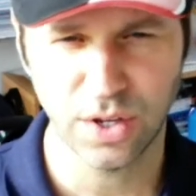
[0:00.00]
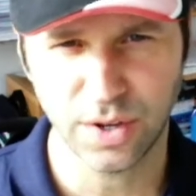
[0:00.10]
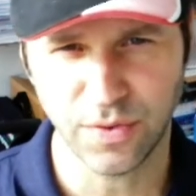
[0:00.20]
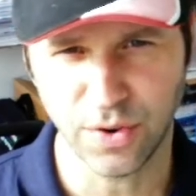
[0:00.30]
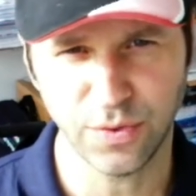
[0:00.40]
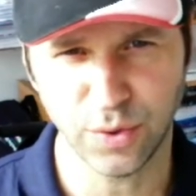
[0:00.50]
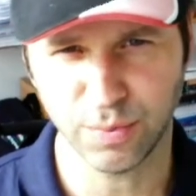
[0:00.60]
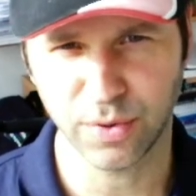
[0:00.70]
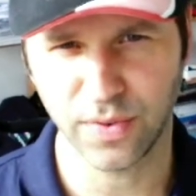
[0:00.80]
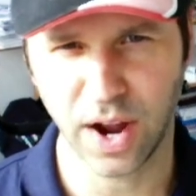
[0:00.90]
If you
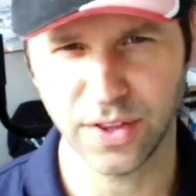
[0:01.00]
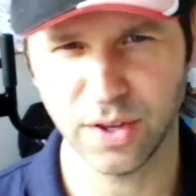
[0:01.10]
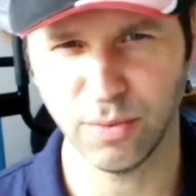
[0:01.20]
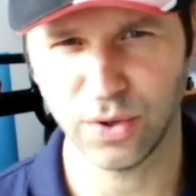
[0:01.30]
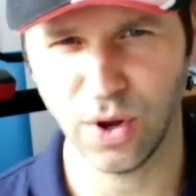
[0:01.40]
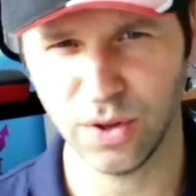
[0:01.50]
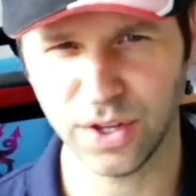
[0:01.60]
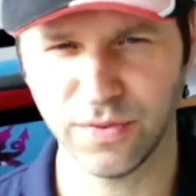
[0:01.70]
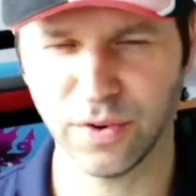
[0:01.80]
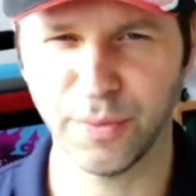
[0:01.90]
provide them with all
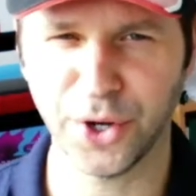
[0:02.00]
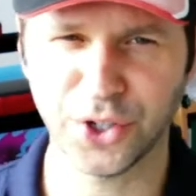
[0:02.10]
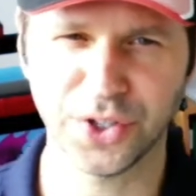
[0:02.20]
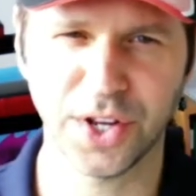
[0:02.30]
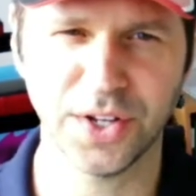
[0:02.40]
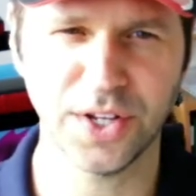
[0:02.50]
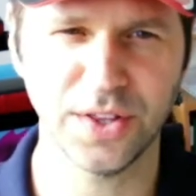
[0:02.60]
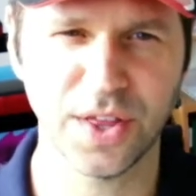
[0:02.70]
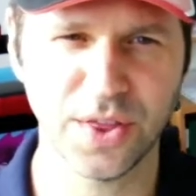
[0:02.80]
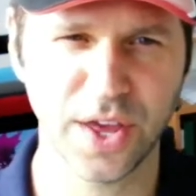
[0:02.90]
the information they need,